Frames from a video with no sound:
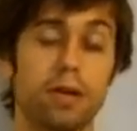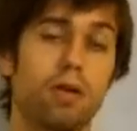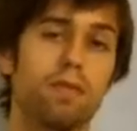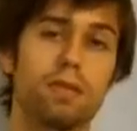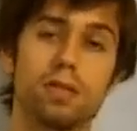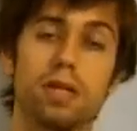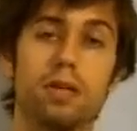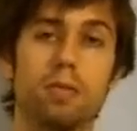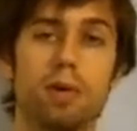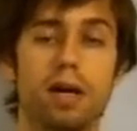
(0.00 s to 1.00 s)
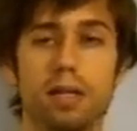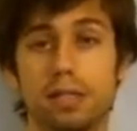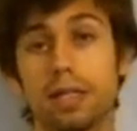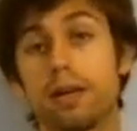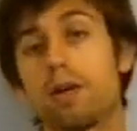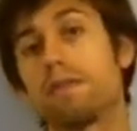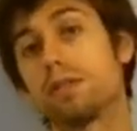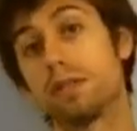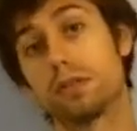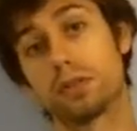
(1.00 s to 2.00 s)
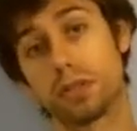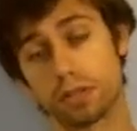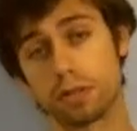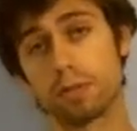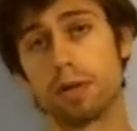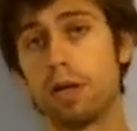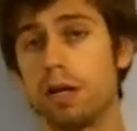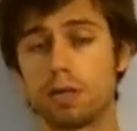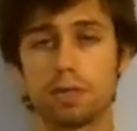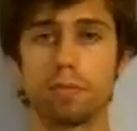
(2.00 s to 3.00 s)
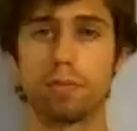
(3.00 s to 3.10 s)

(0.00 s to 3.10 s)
get all this in your body, to get all this in your system, is